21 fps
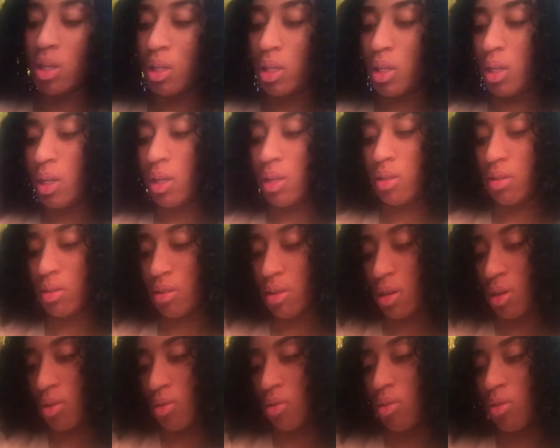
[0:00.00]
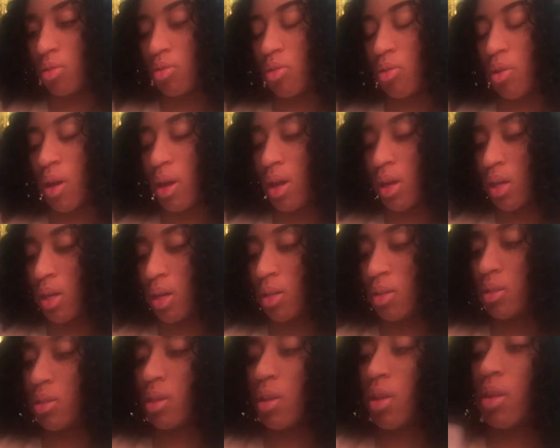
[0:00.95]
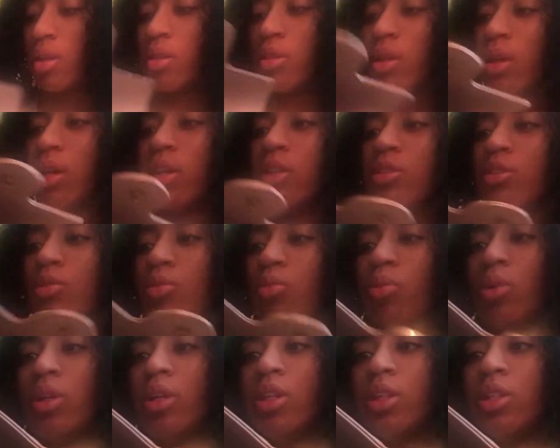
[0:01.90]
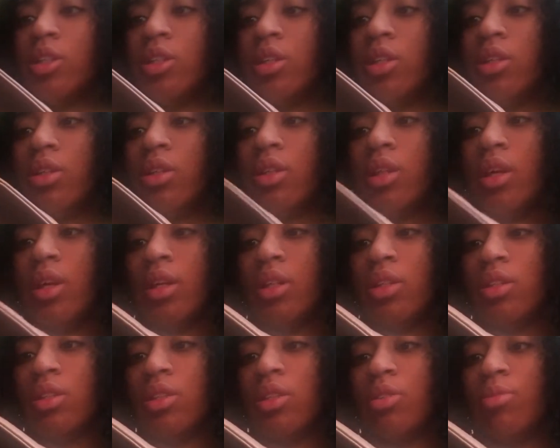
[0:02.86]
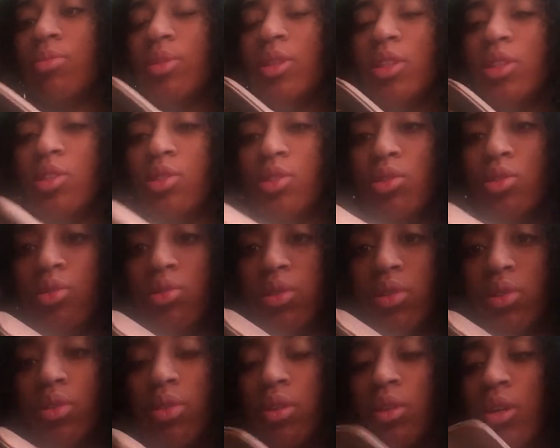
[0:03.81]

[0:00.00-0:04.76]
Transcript: the inside also has this, which this could be used.